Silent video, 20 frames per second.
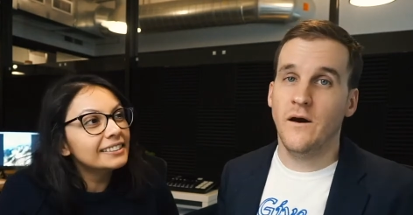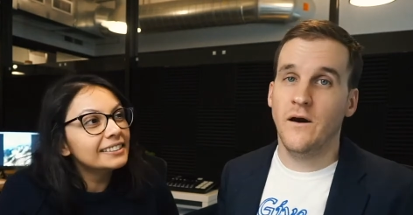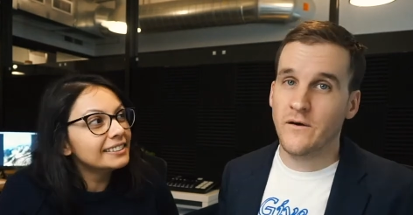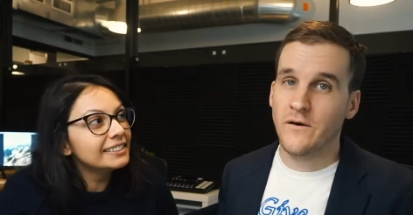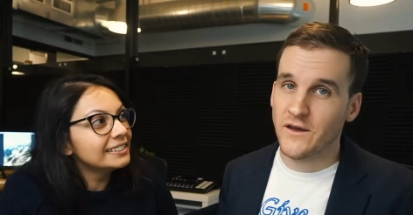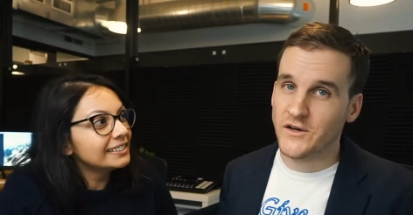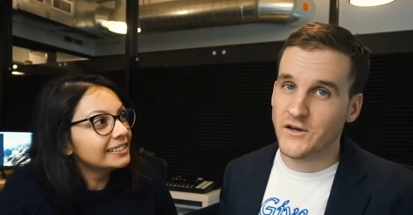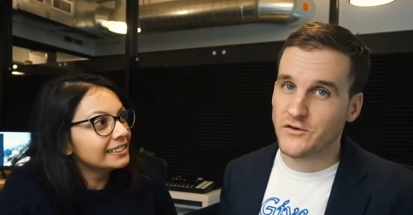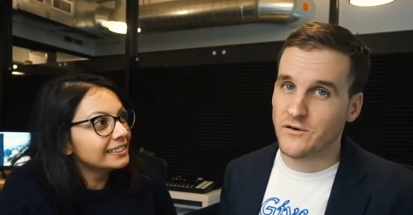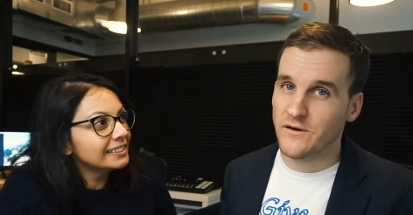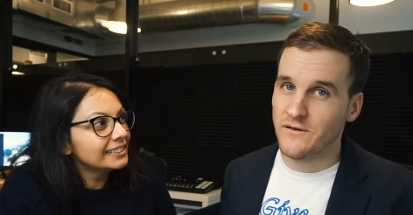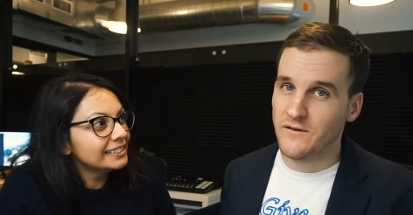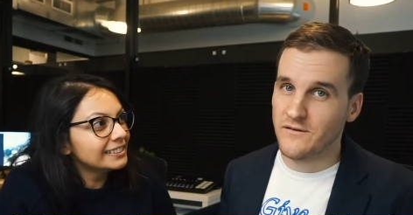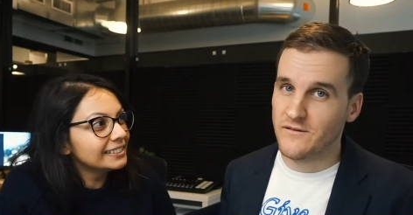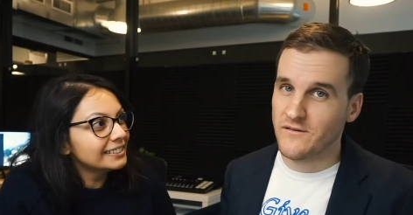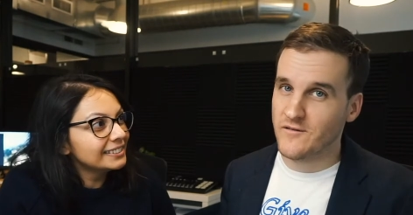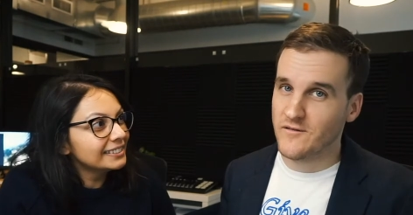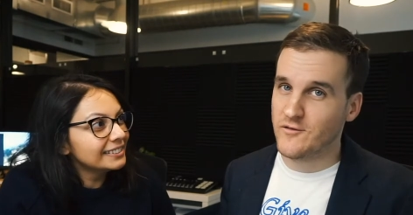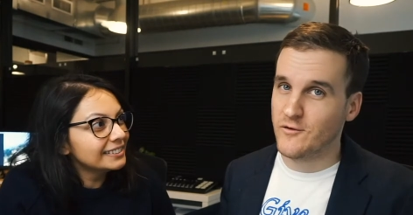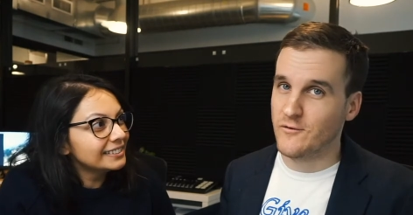Speaker 1: Okay,
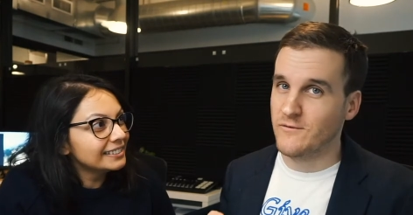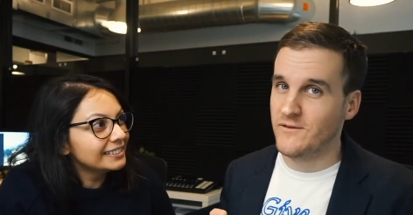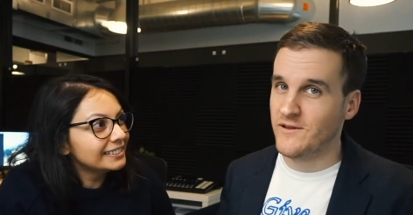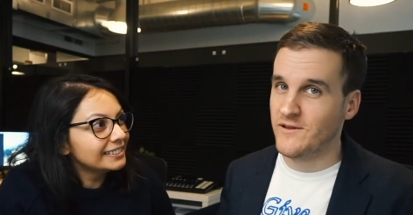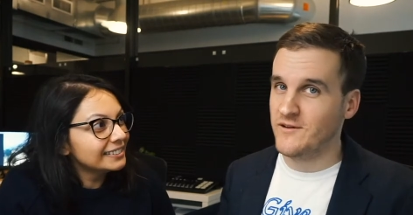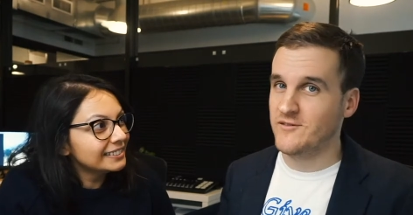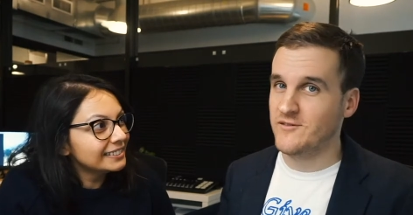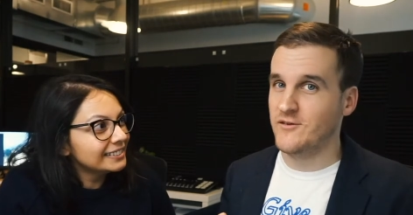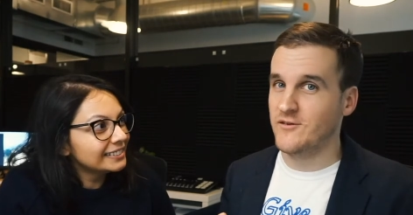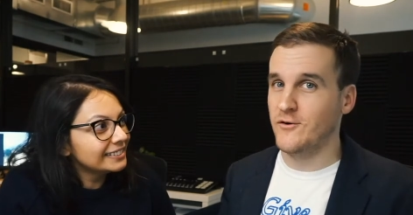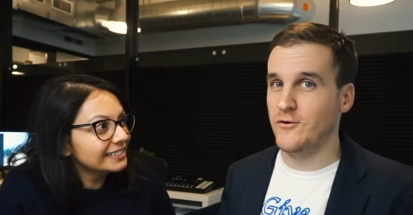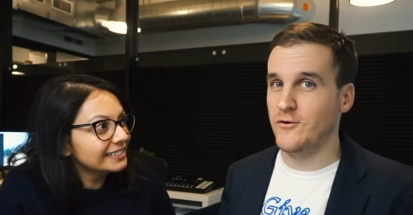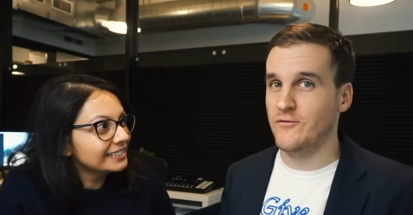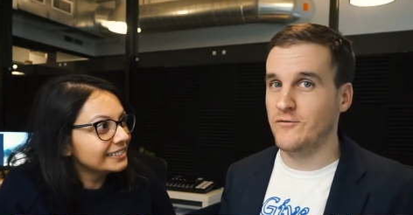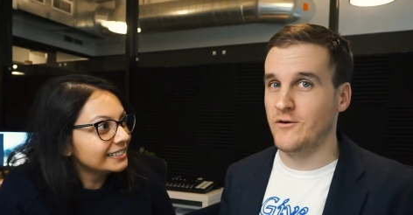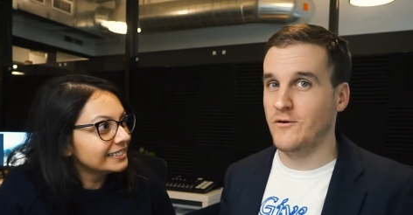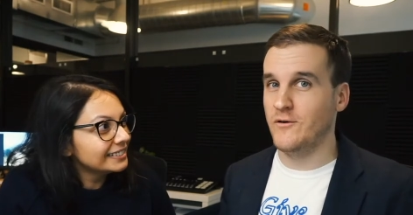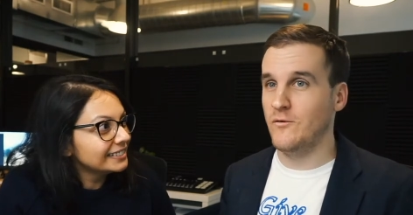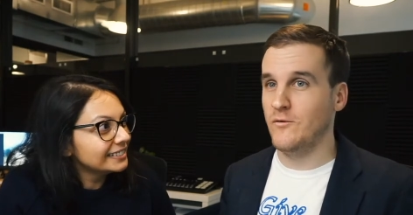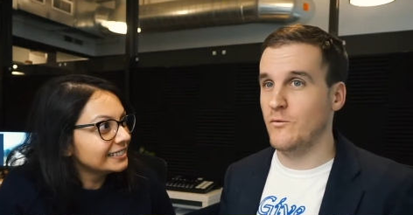Shreya, so let's go
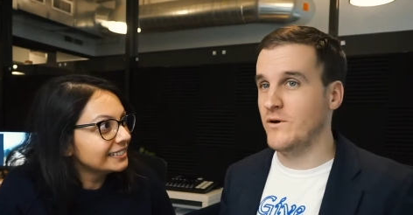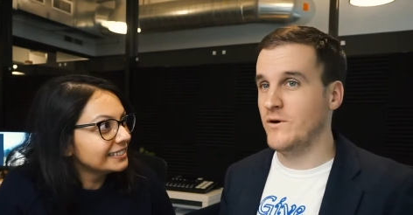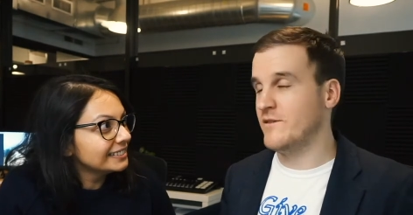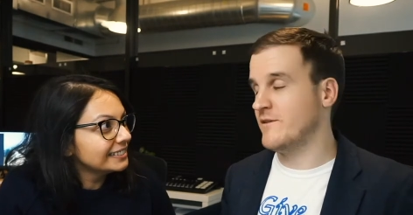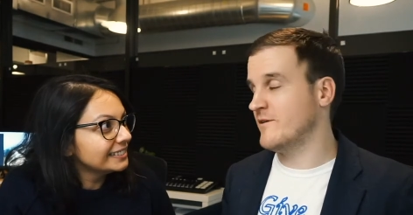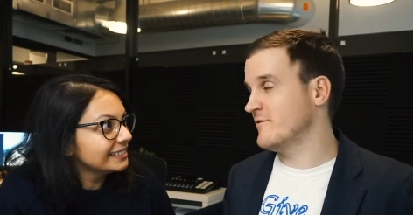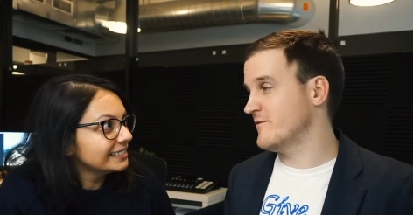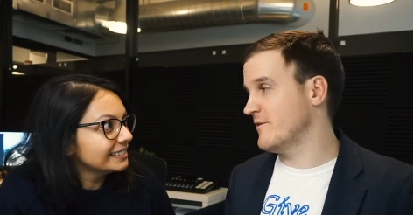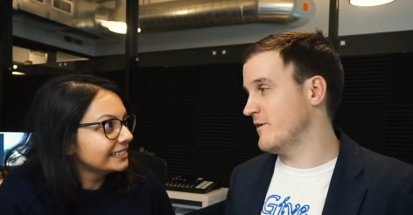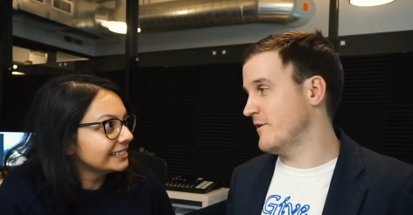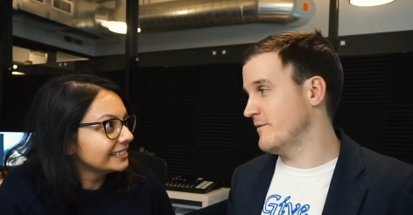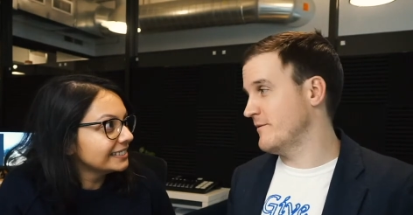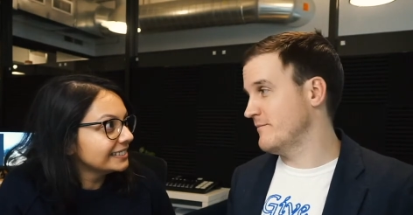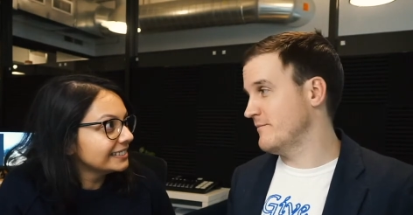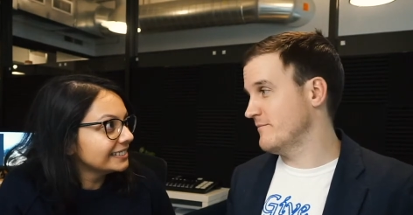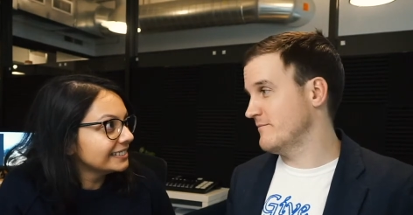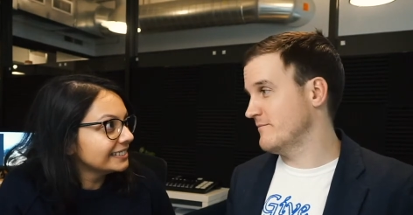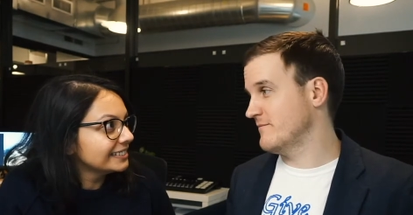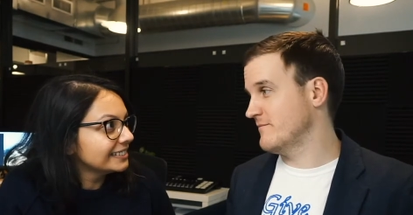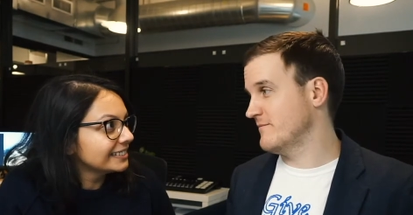over what these are.
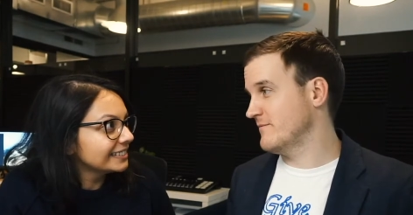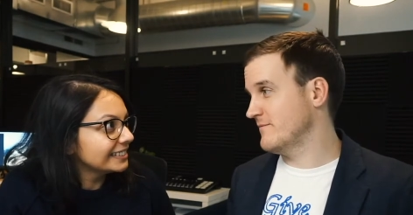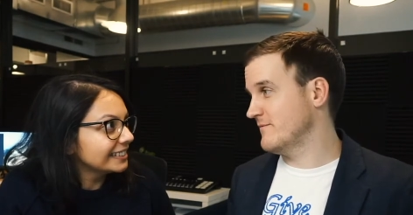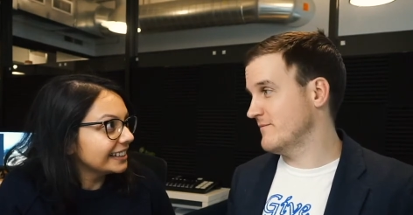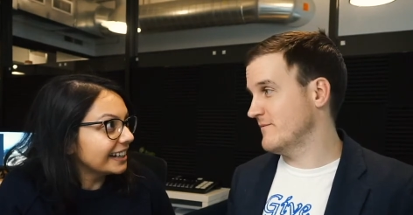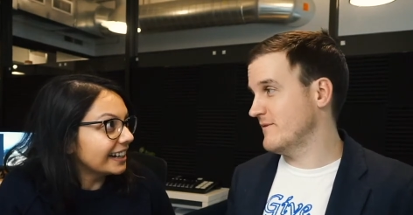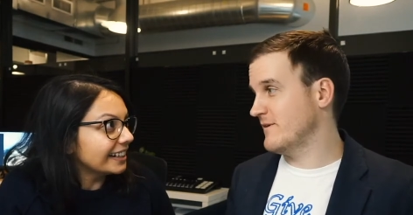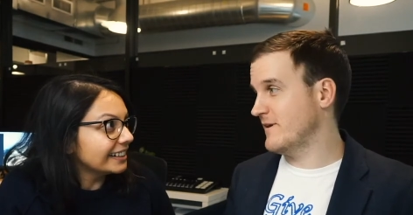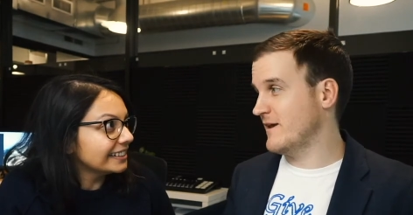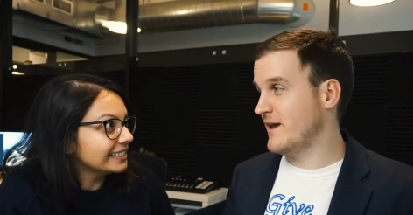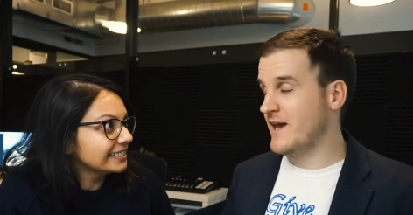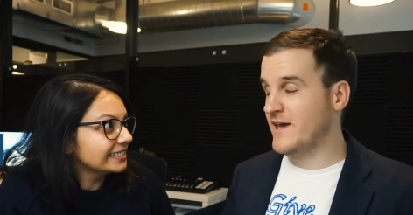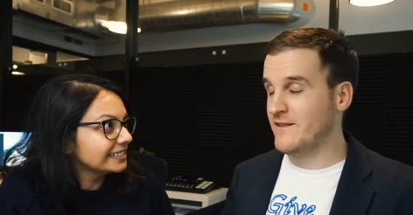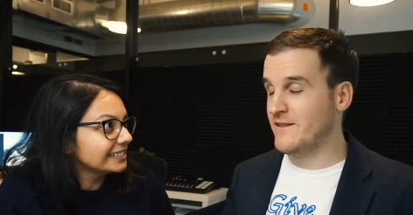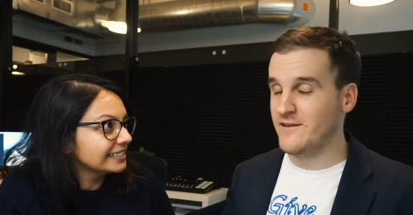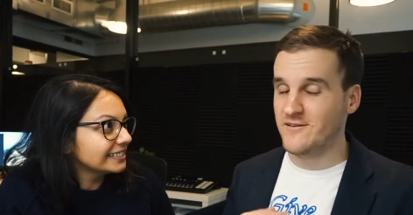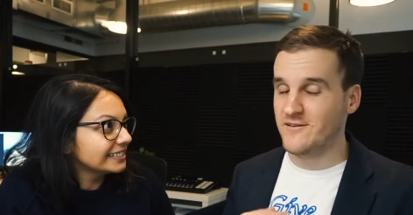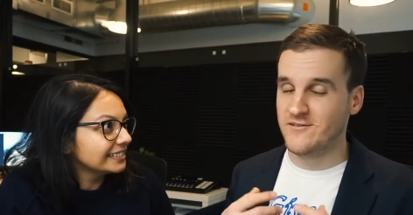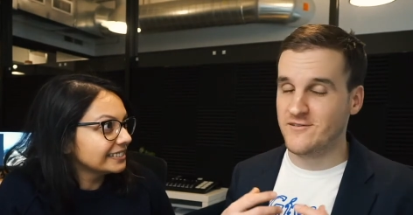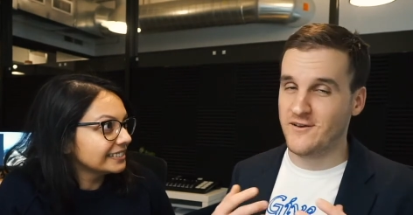Yeah.
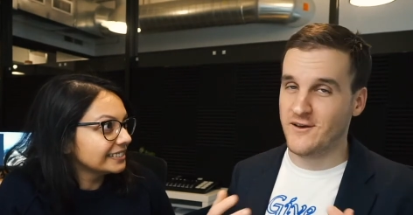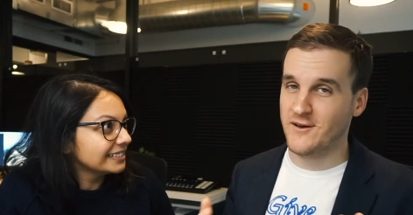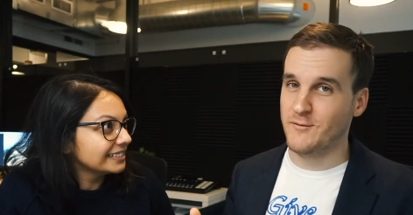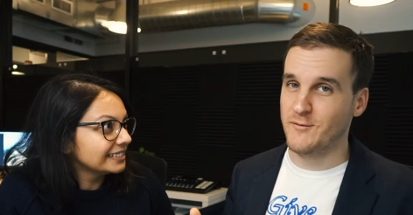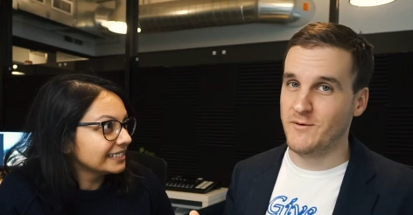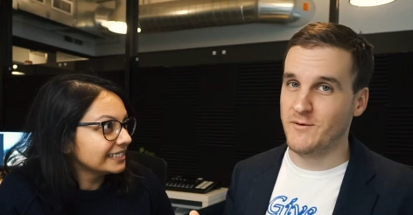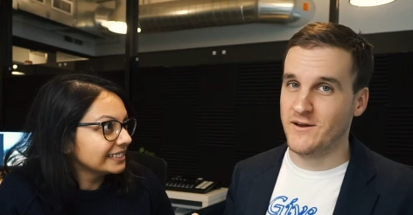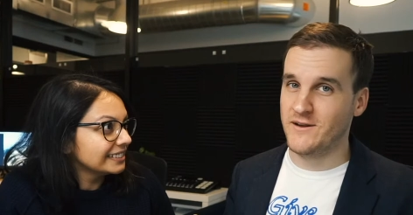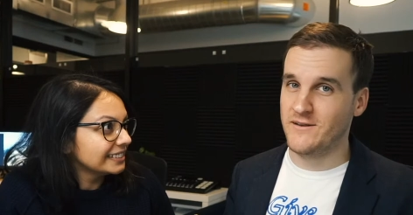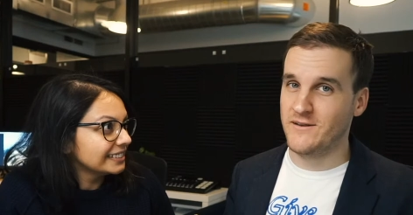And let's talk about